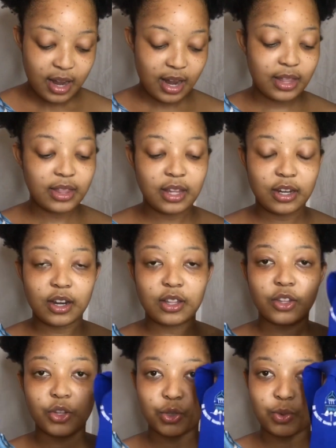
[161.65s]
And then
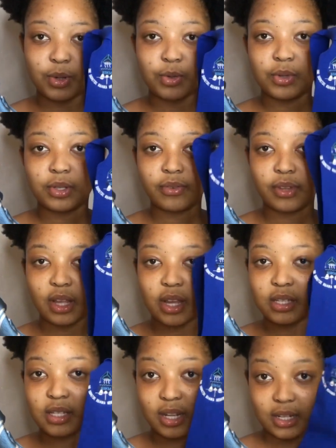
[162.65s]
this one was for the
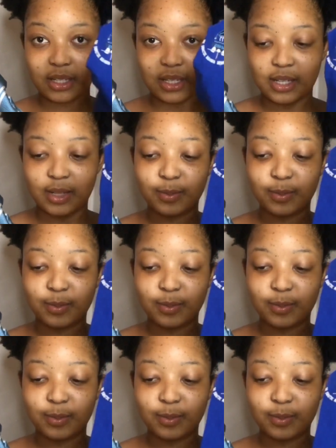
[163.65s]
SRC.